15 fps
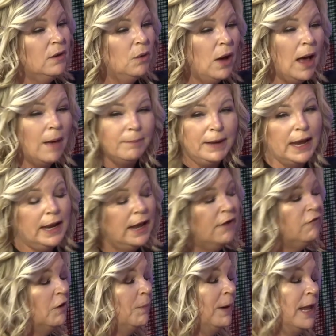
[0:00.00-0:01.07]
I'm getting
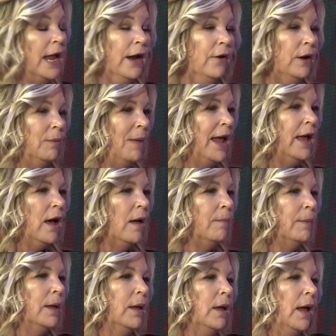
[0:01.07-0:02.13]
everybody hair and makeup,
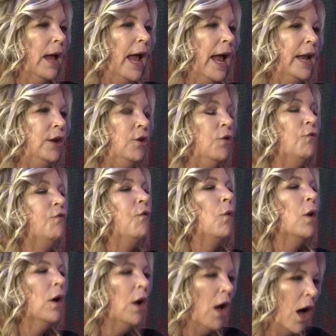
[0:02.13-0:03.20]
and you
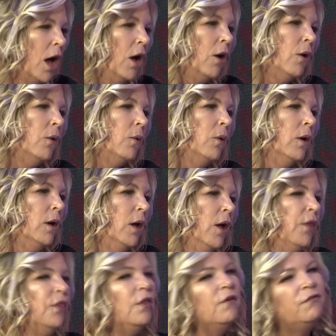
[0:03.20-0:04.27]
forego
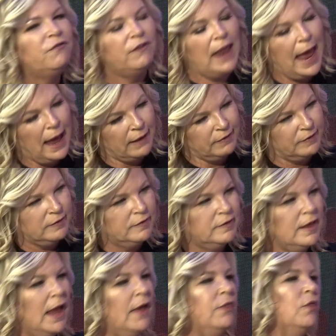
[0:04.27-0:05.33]
the flasks
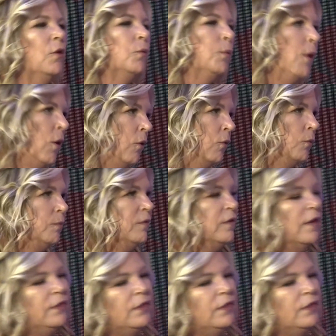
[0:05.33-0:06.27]
and the robes, and